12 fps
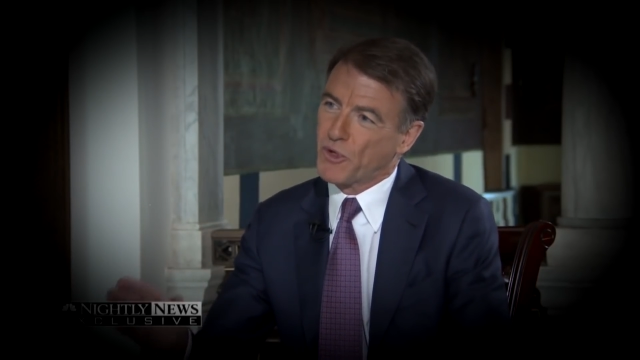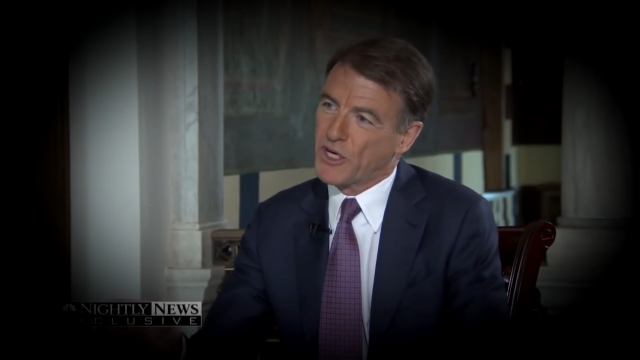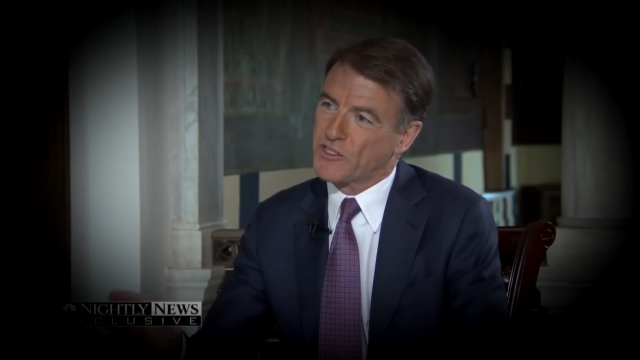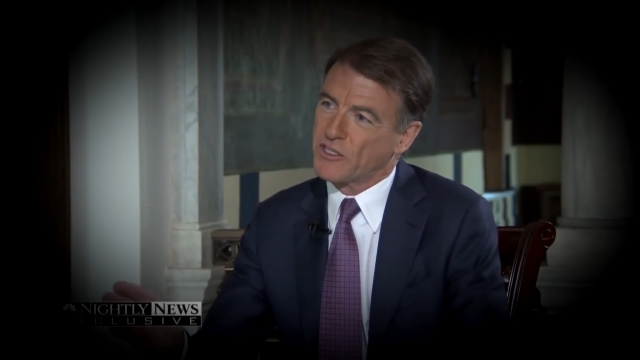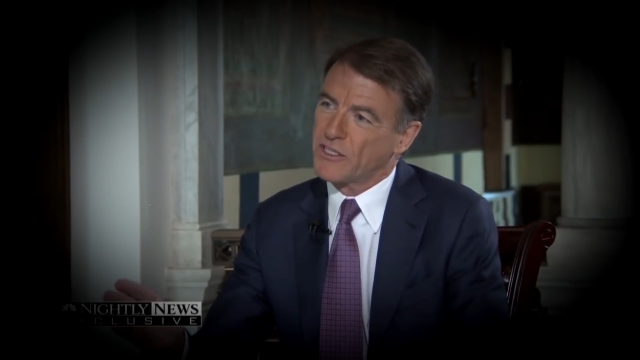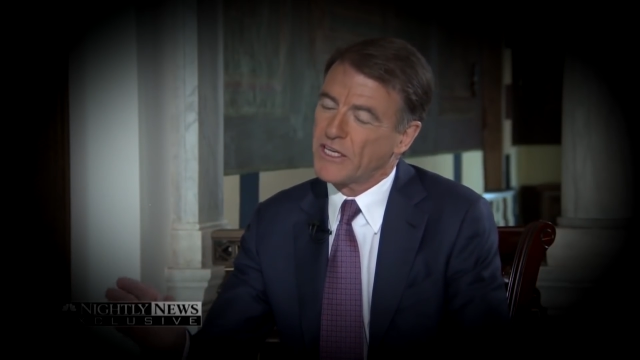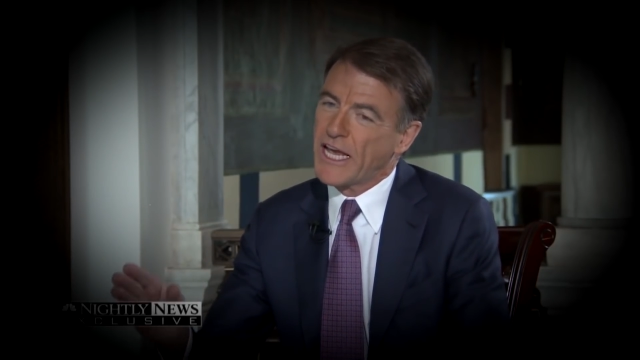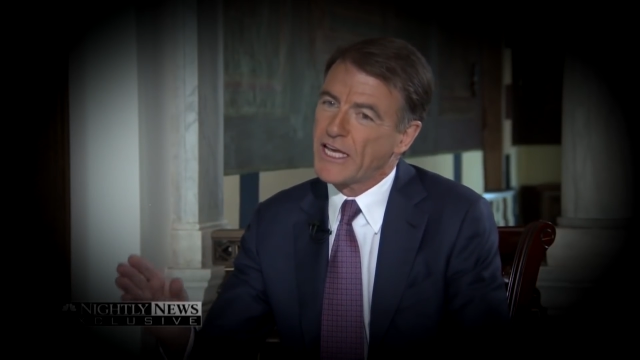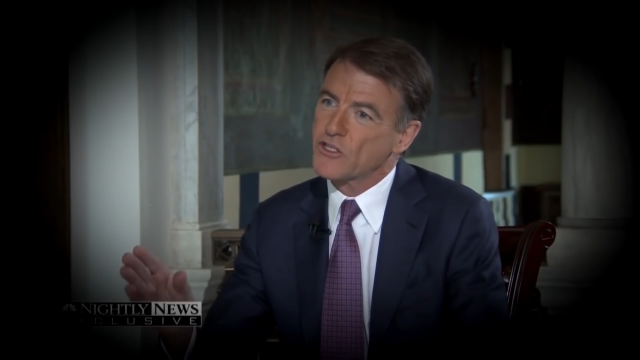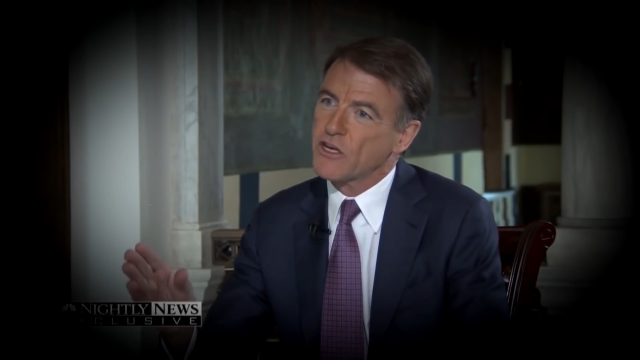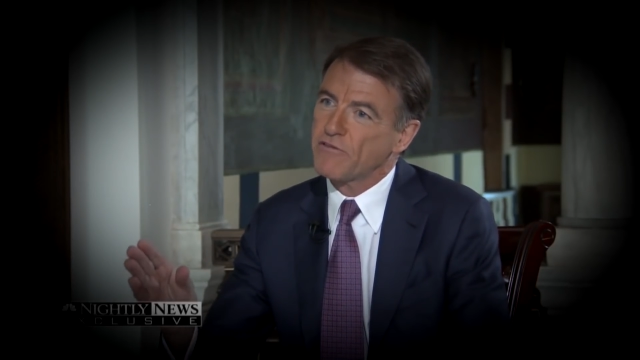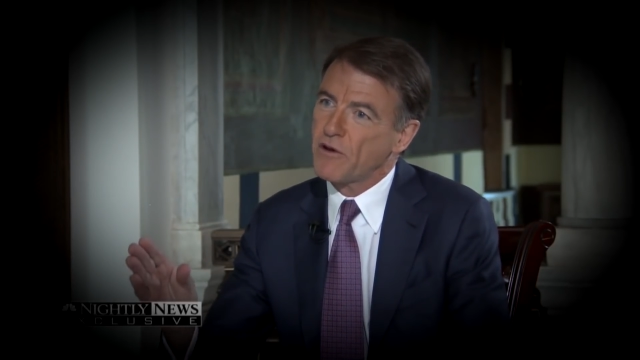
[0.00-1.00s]
President,
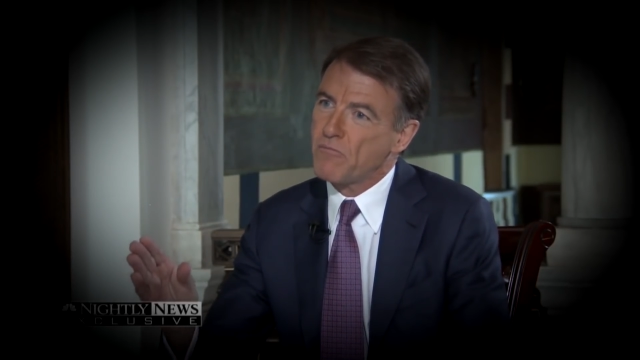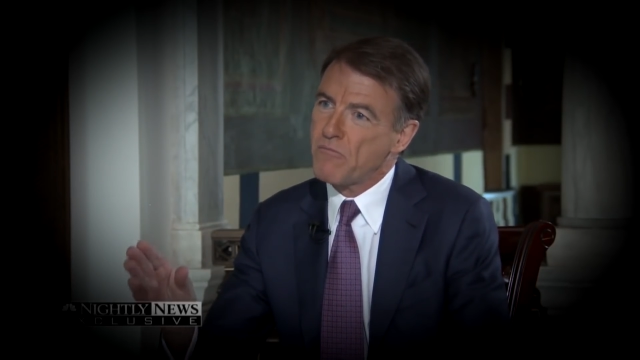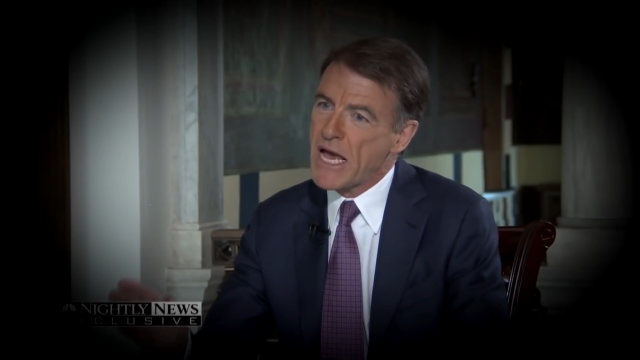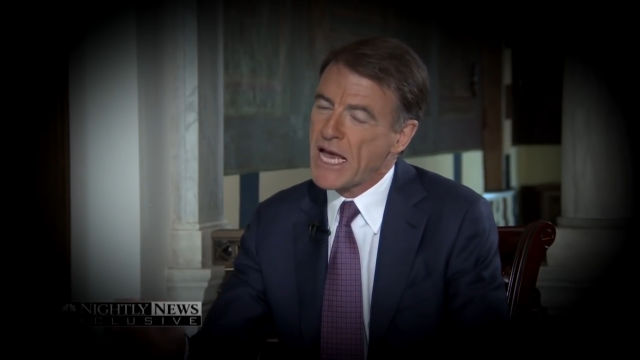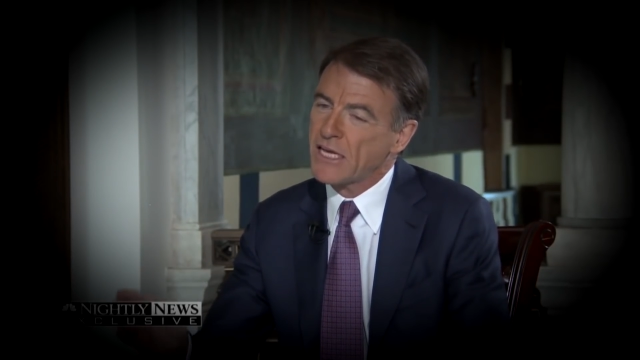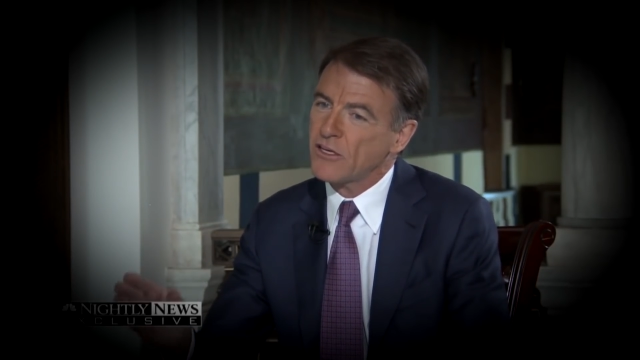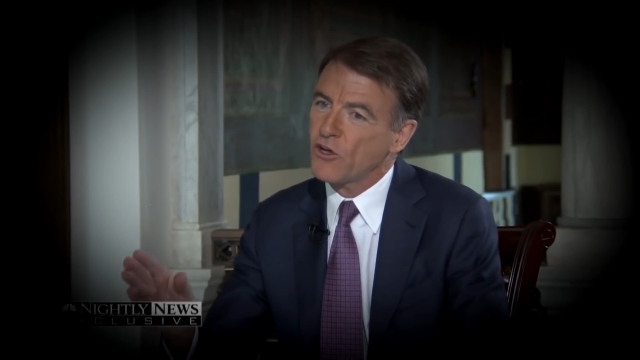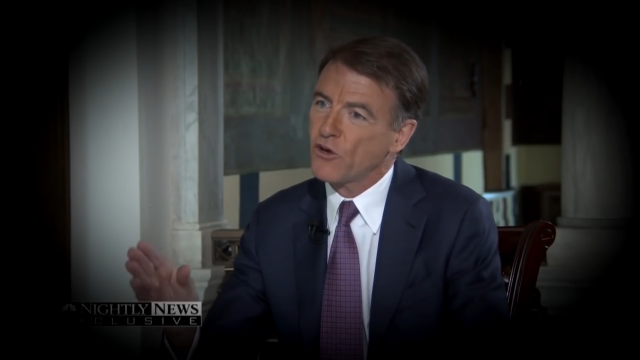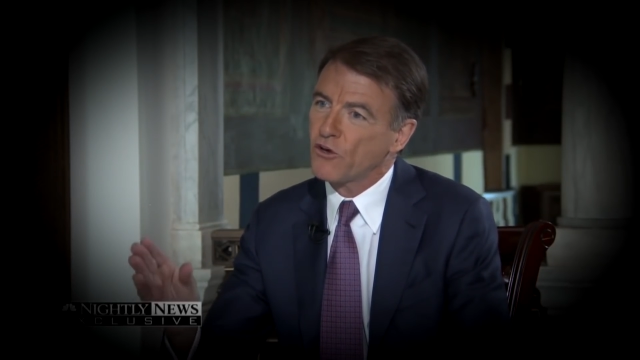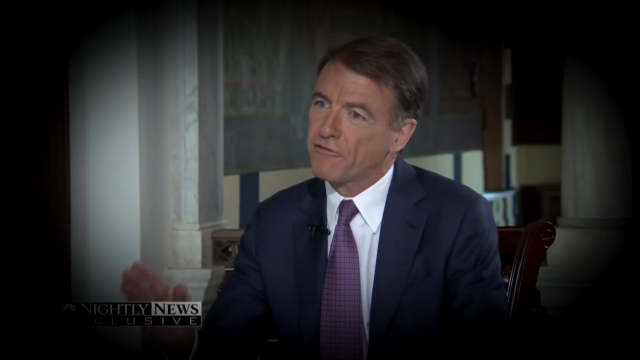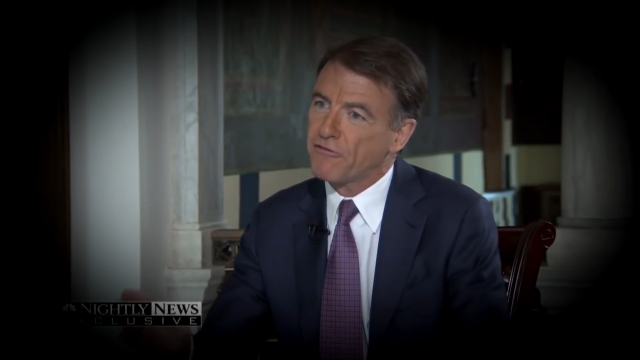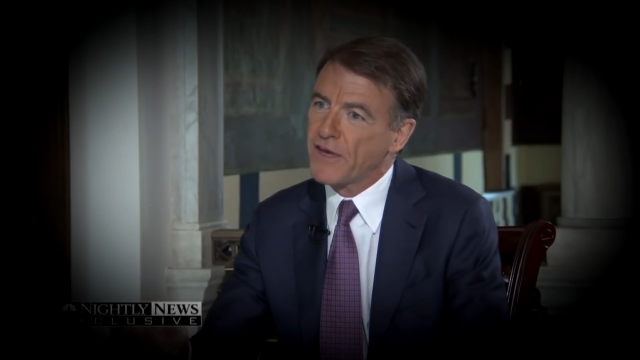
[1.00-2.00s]
is of a man
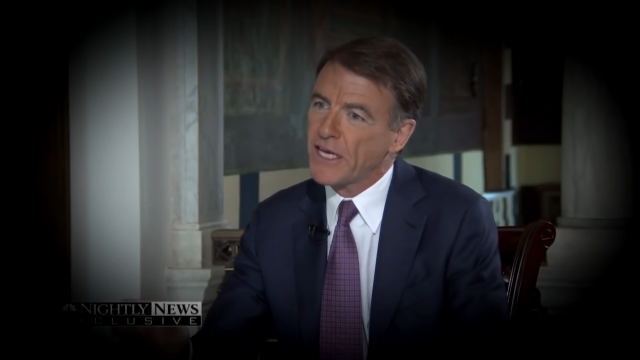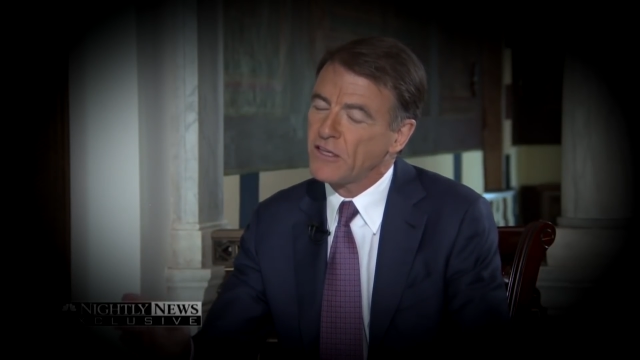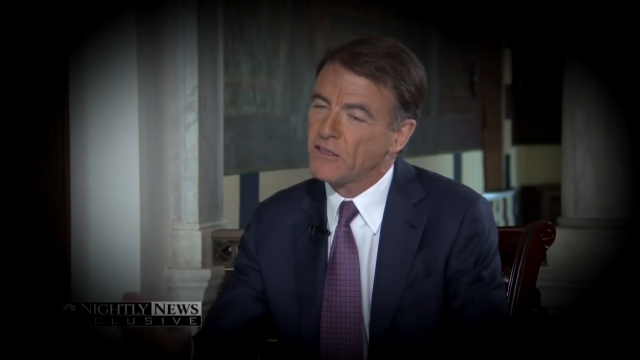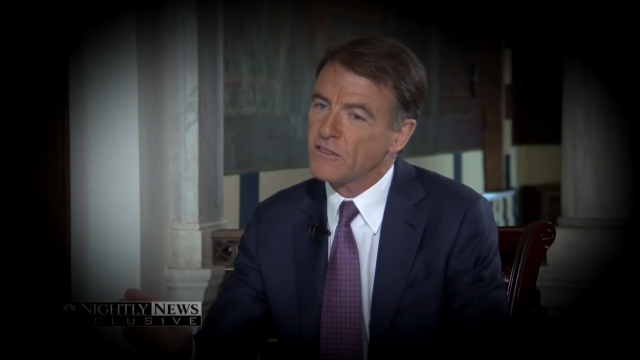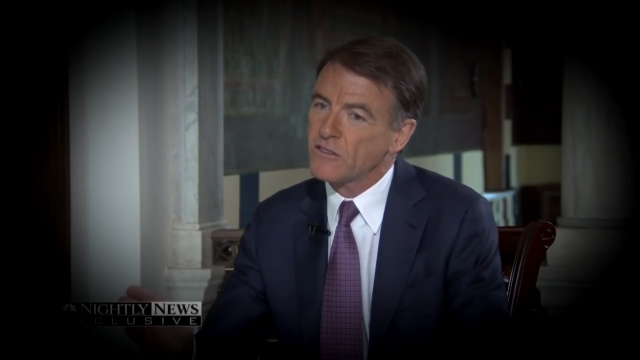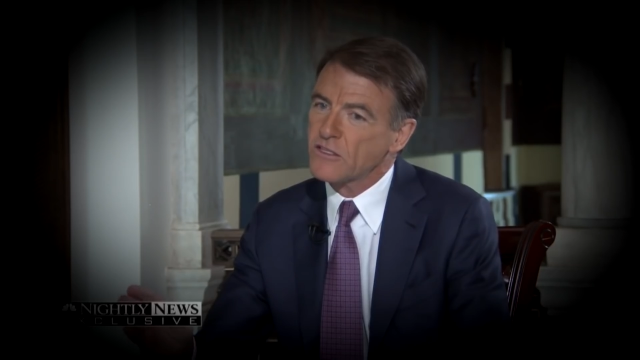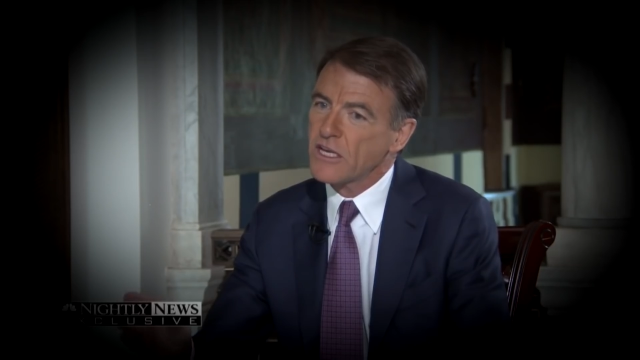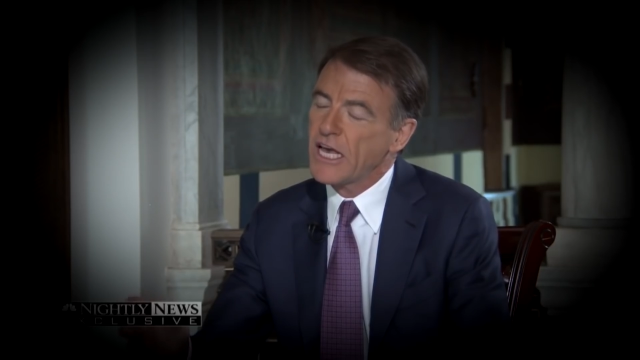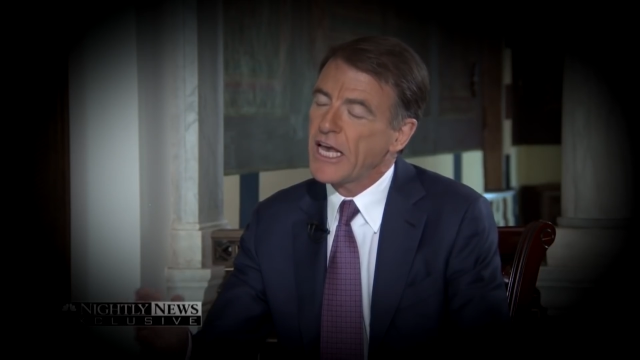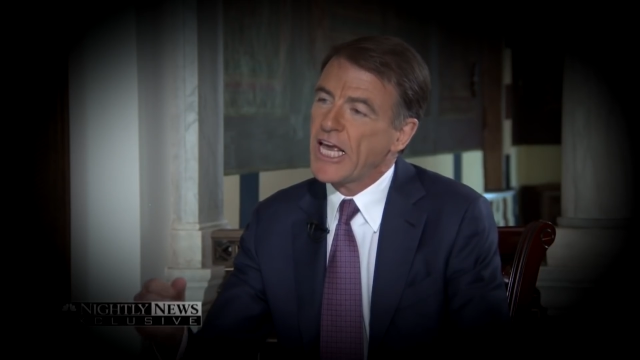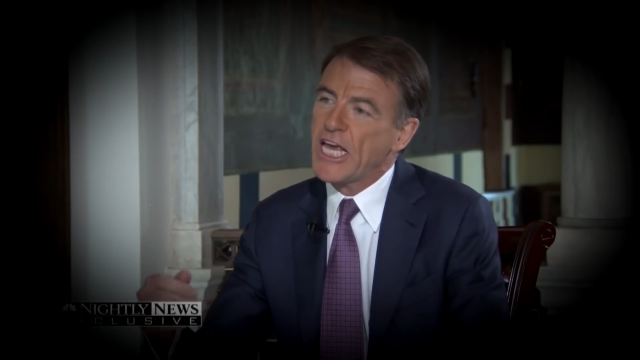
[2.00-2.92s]
who feels